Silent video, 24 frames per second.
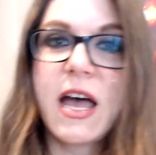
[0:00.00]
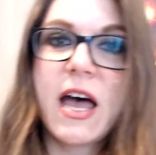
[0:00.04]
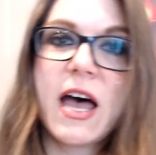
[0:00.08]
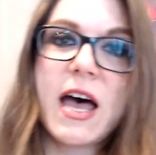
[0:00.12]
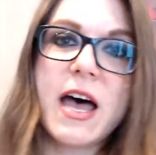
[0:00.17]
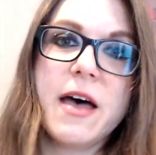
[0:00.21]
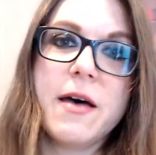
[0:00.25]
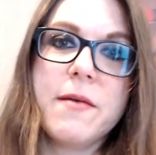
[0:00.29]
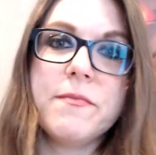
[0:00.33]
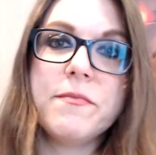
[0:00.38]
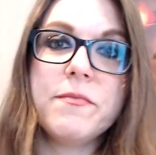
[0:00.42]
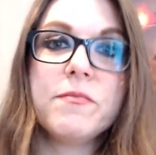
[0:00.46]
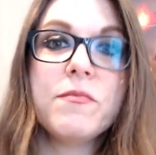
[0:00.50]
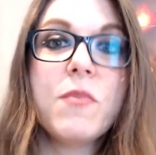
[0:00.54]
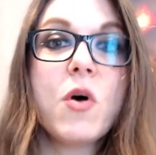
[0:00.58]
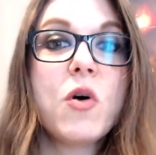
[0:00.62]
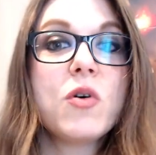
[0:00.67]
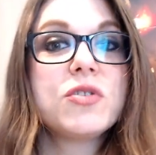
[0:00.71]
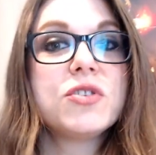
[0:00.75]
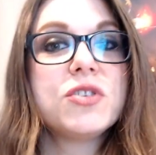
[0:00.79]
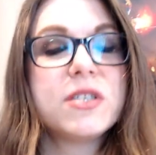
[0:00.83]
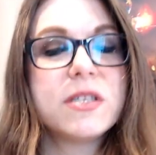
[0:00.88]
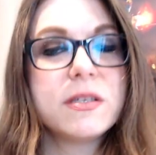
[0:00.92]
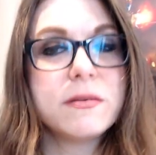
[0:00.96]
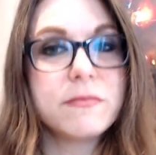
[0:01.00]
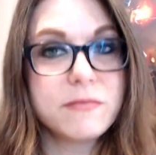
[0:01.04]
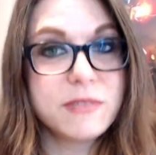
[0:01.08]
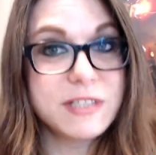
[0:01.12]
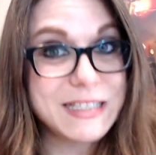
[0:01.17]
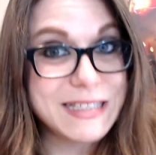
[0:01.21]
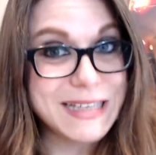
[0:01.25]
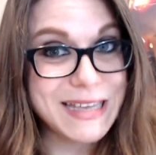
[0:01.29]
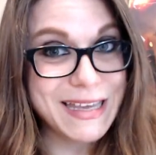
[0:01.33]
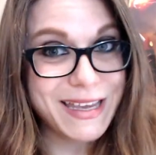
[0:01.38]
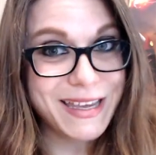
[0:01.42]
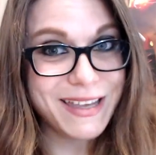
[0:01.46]
Um, most
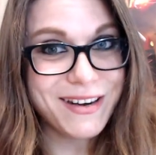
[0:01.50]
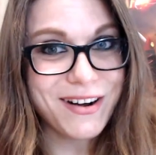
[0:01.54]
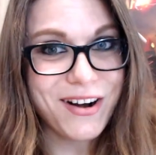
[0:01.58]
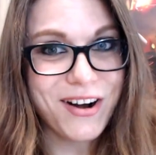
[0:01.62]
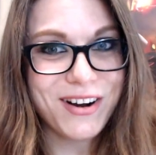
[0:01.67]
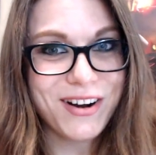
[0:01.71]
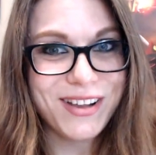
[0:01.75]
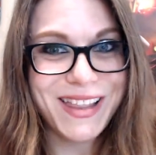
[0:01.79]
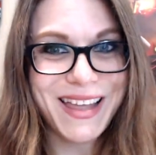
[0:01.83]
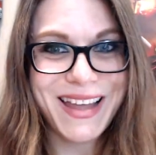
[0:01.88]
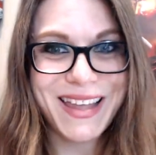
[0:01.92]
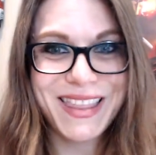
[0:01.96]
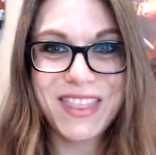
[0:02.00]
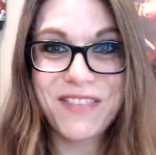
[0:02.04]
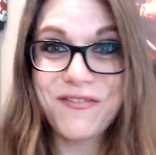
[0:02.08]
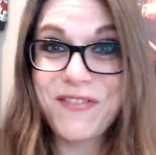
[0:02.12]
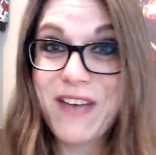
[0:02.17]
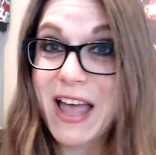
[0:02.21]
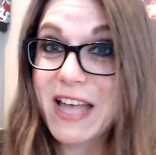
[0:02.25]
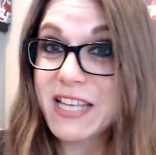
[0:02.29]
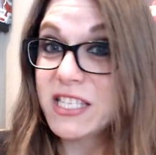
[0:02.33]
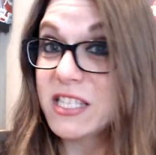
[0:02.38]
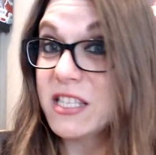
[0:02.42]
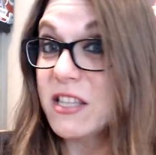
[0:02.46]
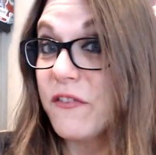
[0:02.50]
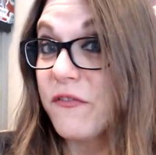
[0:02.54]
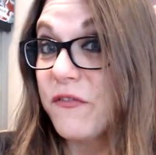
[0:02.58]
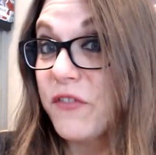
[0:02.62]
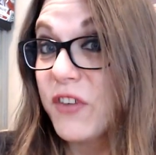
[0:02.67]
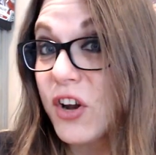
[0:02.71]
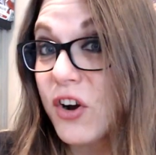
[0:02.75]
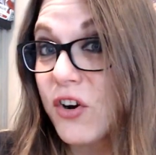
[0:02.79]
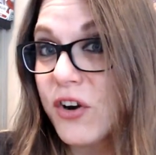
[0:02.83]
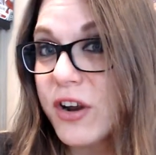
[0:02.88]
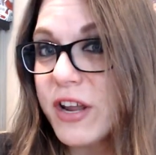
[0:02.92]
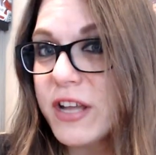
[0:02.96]
seen are like Fast and the
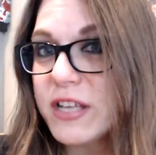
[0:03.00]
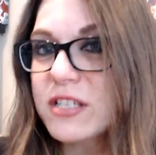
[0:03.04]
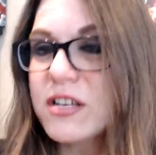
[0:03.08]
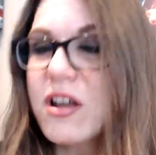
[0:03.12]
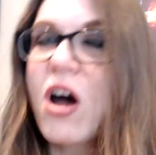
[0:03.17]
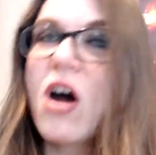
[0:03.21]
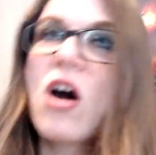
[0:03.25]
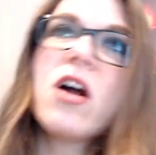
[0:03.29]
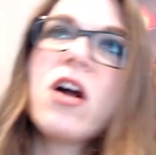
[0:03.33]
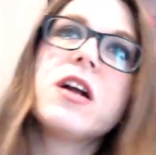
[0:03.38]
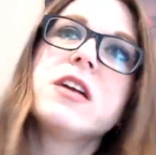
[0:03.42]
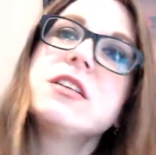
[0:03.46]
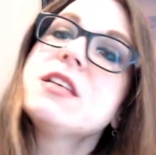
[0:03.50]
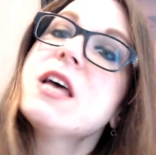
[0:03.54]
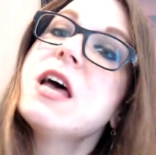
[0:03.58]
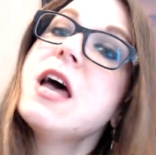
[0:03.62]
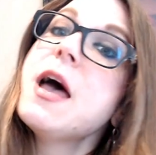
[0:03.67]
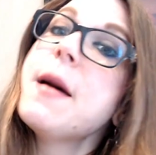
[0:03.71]
Furious cars,